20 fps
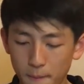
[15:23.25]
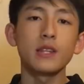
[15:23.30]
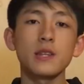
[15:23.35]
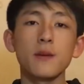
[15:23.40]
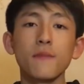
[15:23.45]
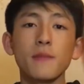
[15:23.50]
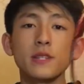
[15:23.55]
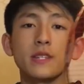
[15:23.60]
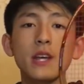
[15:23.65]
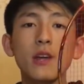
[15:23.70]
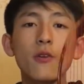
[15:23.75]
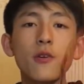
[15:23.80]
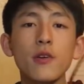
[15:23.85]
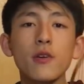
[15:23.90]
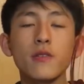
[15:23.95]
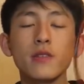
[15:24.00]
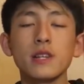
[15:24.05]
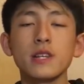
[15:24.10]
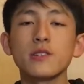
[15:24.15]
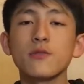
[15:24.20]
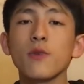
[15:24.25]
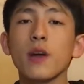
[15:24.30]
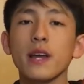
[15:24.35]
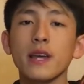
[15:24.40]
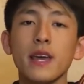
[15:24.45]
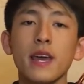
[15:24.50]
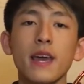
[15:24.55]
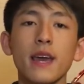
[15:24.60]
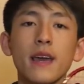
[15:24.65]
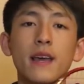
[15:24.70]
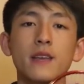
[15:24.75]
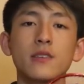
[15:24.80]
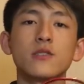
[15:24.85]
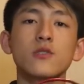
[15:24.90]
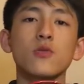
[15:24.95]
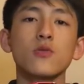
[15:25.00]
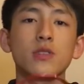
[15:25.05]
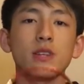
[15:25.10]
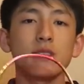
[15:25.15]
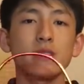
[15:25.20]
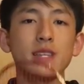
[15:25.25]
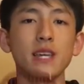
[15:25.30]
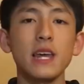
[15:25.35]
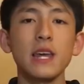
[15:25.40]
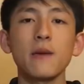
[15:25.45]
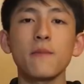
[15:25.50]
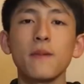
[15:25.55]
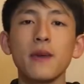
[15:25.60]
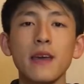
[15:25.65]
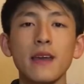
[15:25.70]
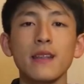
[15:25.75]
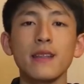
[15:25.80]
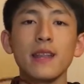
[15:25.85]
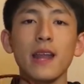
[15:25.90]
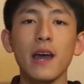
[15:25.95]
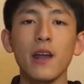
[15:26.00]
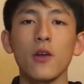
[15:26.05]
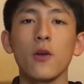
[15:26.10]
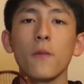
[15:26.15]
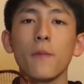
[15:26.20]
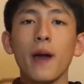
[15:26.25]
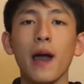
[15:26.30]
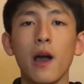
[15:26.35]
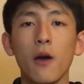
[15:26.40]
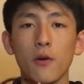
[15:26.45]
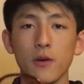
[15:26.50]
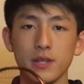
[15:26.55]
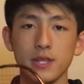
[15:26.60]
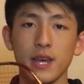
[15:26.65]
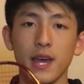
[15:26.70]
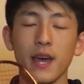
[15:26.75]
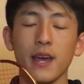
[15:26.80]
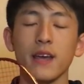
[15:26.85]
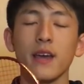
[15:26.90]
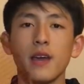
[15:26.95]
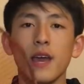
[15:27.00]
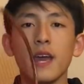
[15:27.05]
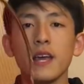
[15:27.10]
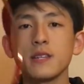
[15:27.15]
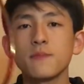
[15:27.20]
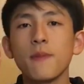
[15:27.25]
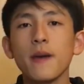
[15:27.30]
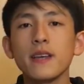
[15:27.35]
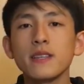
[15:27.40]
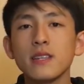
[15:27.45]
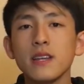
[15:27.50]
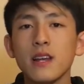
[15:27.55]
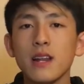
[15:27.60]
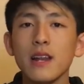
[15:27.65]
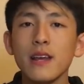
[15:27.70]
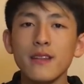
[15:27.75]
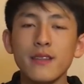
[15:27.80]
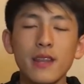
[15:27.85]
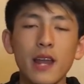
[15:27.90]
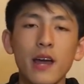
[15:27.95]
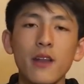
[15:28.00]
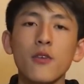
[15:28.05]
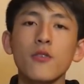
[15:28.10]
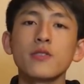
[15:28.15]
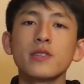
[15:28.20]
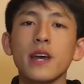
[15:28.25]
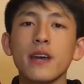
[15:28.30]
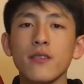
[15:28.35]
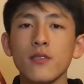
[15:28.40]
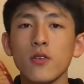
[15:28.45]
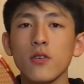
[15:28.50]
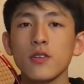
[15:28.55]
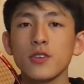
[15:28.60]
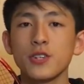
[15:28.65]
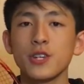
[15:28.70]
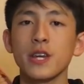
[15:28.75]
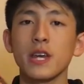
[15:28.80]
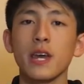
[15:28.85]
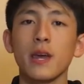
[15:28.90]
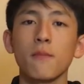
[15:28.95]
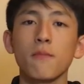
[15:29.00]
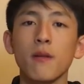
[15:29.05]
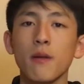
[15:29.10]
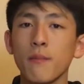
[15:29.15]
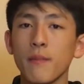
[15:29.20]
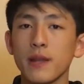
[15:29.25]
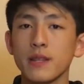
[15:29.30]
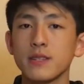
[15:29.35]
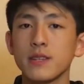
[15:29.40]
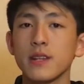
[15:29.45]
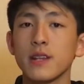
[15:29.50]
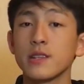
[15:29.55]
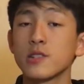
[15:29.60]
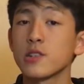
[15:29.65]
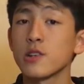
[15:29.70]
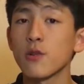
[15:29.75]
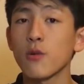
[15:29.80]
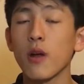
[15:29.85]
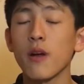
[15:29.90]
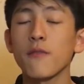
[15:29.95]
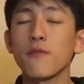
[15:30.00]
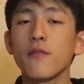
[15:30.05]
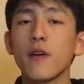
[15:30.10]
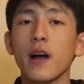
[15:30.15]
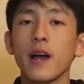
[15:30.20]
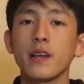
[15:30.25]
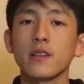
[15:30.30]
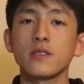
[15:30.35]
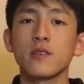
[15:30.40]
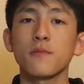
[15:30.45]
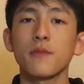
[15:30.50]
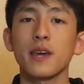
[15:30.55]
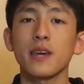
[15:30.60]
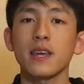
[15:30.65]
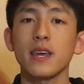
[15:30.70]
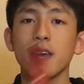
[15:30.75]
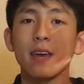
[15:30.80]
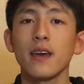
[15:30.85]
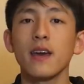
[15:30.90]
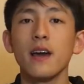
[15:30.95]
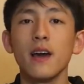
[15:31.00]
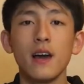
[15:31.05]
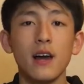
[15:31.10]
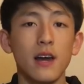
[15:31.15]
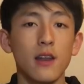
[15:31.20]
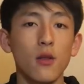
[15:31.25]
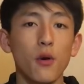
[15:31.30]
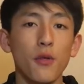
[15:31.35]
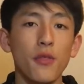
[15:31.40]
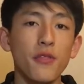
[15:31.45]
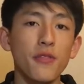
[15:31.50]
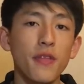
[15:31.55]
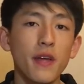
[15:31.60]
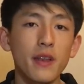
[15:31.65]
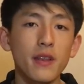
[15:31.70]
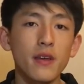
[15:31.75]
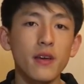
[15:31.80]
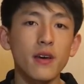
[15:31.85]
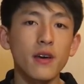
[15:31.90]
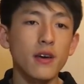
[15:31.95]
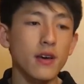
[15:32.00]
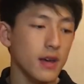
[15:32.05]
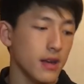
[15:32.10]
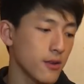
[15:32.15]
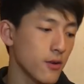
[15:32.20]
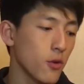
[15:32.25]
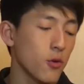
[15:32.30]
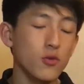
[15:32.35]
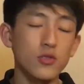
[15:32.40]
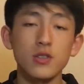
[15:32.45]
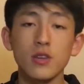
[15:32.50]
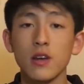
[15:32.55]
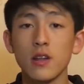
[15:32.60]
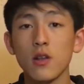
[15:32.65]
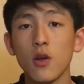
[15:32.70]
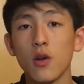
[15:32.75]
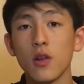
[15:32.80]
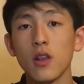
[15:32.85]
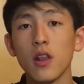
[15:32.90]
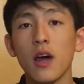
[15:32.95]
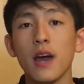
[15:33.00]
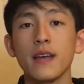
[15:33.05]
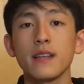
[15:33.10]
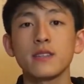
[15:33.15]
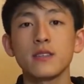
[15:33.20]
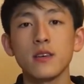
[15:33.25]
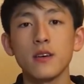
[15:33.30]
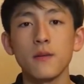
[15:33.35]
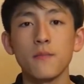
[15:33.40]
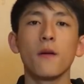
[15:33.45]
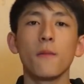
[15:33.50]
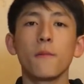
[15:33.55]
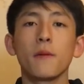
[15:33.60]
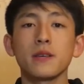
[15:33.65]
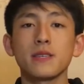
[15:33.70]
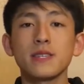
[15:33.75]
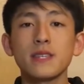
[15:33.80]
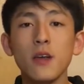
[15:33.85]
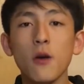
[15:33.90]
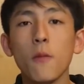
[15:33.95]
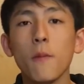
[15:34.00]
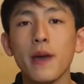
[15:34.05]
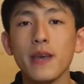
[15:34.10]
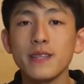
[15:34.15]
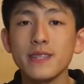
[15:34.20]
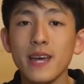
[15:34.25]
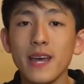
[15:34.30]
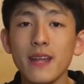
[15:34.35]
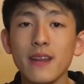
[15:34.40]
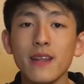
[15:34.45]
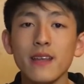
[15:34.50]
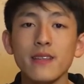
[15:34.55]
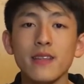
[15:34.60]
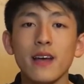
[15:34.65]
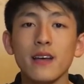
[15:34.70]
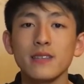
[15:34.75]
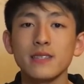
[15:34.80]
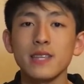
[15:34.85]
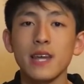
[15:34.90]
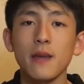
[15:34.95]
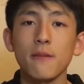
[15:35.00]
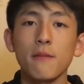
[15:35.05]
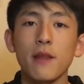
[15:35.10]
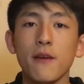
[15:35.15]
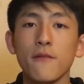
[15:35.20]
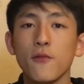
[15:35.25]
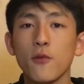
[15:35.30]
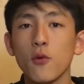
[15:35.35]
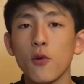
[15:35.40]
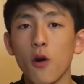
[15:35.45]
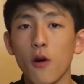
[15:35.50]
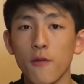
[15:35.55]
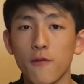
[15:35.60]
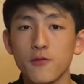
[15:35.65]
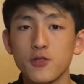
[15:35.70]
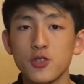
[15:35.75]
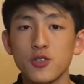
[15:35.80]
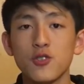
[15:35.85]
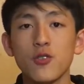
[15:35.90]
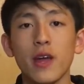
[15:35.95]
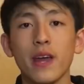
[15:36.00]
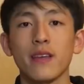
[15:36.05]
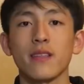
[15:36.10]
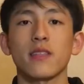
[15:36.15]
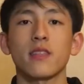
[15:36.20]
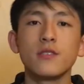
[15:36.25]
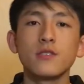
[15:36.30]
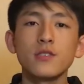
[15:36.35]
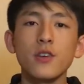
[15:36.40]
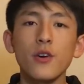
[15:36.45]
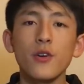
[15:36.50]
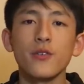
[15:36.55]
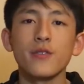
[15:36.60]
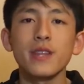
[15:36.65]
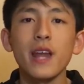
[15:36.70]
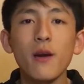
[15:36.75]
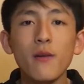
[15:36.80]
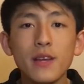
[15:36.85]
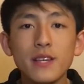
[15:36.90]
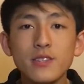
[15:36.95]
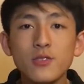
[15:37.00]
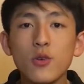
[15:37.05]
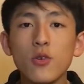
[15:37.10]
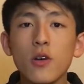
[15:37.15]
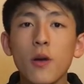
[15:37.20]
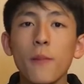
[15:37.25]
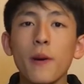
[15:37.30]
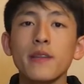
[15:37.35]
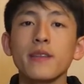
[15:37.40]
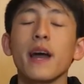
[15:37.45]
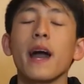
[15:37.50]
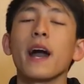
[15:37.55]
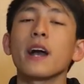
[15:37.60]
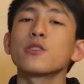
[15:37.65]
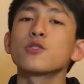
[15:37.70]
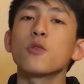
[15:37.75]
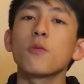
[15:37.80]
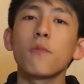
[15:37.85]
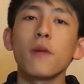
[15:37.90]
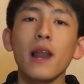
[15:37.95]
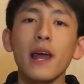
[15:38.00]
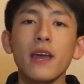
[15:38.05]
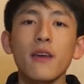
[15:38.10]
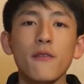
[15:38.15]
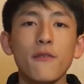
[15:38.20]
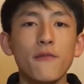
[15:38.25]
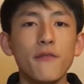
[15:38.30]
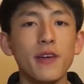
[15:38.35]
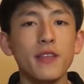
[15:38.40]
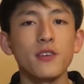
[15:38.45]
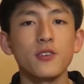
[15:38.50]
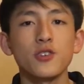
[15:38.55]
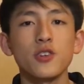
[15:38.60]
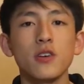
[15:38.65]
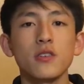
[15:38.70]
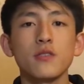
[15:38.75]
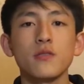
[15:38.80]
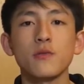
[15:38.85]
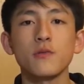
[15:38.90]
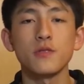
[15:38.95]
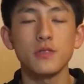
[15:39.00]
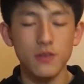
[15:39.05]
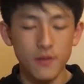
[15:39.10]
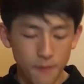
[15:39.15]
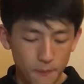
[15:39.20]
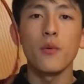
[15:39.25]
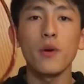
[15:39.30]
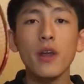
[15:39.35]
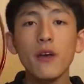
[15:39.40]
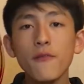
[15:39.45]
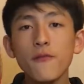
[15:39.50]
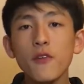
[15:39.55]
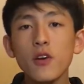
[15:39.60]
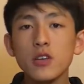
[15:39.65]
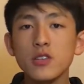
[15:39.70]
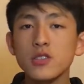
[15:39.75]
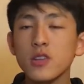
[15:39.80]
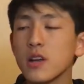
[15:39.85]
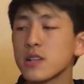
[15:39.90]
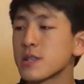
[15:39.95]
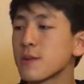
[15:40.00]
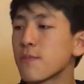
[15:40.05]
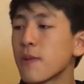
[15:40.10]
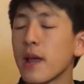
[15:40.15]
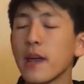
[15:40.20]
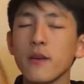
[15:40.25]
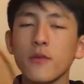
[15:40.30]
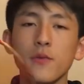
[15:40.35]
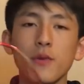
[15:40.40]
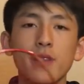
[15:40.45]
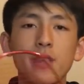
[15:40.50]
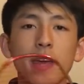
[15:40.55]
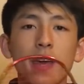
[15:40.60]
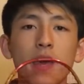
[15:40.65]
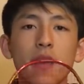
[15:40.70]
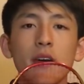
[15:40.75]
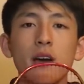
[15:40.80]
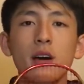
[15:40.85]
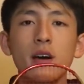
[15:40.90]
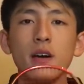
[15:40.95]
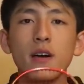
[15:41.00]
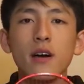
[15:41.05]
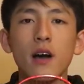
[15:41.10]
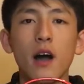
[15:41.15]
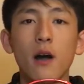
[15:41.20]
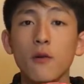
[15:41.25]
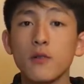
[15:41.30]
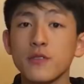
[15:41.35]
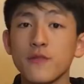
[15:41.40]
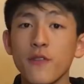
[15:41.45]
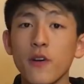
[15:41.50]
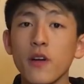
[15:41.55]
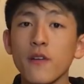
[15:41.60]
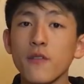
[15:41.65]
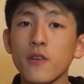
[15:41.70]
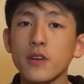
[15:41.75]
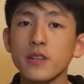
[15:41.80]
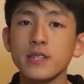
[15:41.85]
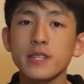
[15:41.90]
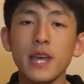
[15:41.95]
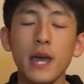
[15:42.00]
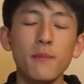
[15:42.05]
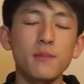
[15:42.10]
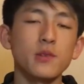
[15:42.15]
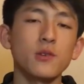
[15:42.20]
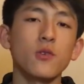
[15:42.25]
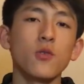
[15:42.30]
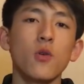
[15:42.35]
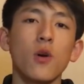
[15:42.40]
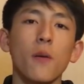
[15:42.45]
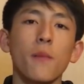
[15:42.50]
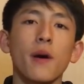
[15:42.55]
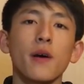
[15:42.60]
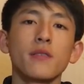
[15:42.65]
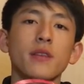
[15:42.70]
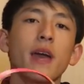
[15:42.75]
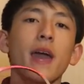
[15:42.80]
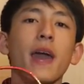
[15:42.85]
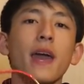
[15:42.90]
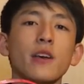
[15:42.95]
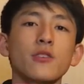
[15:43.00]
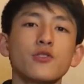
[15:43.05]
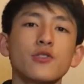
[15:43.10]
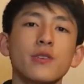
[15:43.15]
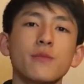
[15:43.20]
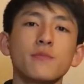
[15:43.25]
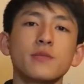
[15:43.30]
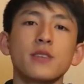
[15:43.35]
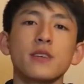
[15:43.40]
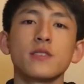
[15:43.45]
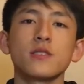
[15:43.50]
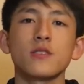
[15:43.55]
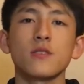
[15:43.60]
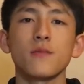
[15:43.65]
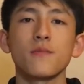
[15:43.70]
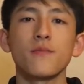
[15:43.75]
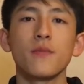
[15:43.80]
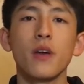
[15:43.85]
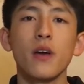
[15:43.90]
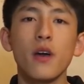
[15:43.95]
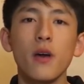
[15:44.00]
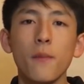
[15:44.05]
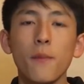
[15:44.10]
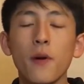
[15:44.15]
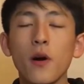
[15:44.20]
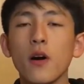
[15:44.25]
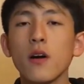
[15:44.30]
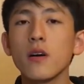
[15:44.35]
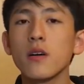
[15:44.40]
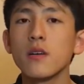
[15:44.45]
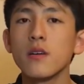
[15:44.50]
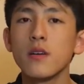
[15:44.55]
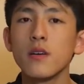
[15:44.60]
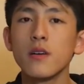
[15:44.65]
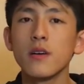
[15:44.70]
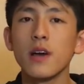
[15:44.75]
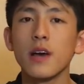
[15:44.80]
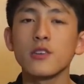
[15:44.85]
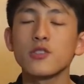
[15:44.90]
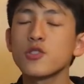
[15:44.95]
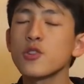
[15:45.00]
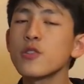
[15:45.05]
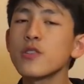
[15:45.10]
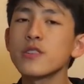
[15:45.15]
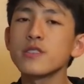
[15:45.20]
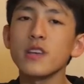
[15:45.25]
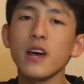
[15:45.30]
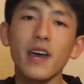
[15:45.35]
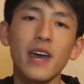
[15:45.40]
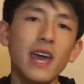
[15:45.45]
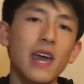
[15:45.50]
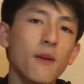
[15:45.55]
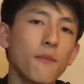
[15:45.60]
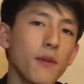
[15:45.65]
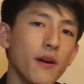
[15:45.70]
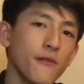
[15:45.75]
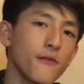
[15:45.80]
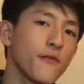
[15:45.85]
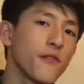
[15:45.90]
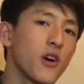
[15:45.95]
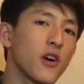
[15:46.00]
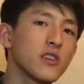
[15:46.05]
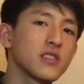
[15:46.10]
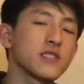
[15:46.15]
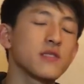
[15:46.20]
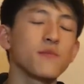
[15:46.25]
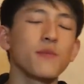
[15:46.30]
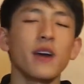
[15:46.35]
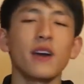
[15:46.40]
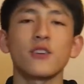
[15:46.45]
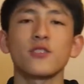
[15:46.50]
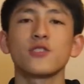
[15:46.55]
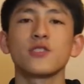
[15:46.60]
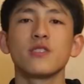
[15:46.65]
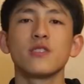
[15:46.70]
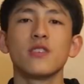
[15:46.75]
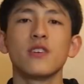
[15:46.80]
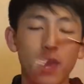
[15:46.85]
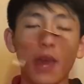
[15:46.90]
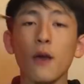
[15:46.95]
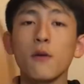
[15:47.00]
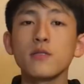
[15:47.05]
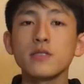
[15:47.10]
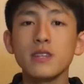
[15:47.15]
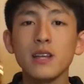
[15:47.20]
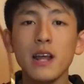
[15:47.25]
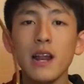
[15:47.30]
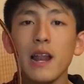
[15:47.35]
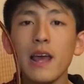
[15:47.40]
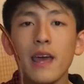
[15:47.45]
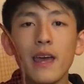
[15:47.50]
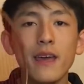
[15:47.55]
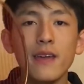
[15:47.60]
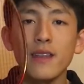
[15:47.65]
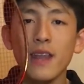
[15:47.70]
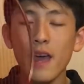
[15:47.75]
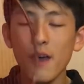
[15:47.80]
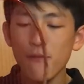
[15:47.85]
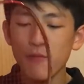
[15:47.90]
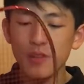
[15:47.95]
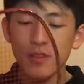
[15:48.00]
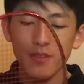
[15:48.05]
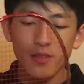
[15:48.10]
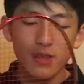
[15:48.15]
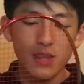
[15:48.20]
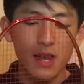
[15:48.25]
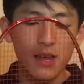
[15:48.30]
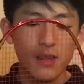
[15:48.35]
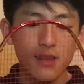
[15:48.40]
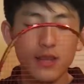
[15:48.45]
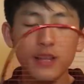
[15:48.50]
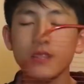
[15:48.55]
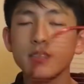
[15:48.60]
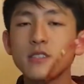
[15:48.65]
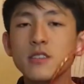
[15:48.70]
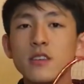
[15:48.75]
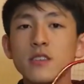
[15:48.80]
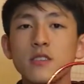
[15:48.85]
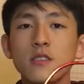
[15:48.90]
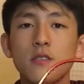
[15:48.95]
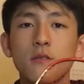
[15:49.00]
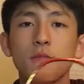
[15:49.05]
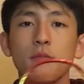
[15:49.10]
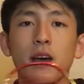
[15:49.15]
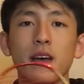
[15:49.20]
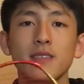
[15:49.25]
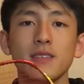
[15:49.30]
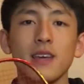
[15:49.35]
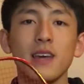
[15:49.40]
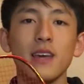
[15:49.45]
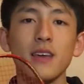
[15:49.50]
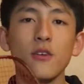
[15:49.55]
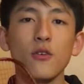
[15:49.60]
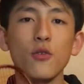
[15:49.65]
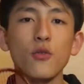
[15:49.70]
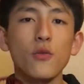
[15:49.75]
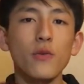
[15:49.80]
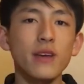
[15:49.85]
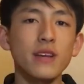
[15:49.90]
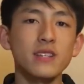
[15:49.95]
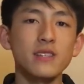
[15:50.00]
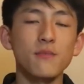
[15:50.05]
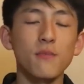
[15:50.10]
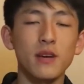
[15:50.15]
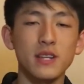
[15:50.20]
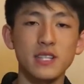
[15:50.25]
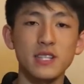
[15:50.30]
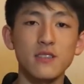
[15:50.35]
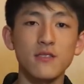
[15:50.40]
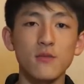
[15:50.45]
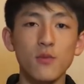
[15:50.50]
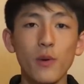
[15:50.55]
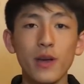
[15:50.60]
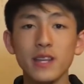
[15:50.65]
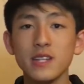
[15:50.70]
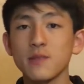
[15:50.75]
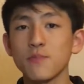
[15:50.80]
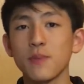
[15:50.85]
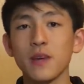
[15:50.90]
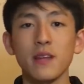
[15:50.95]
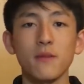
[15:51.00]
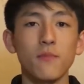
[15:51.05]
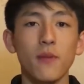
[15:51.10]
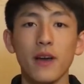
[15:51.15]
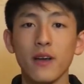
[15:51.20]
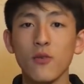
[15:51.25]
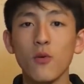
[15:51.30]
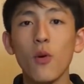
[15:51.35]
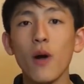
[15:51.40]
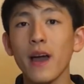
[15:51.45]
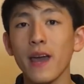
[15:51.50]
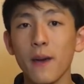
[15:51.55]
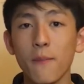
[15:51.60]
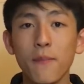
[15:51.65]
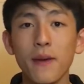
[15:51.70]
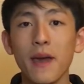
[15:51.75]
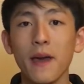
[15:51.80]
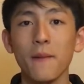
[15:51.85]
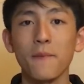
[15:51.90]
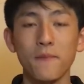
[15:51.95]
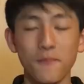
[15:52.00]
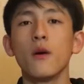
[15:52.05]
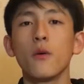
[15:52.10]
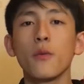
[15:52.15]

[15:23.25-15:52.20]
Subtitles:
The material in this racket is called the TB Nano Power Tech. It is basically nanotechnology implemented into graphite to make it a lot thinner and also a lot lighter, but still maintaining that same level of strength. So now let's talk about the actual play of feather shuttles. When I first started playing with it, I was very skeptical about the Airstream system, but as soon as I hit my first smash, it was clear and evident that this system has increased my swing speed by quite a bit.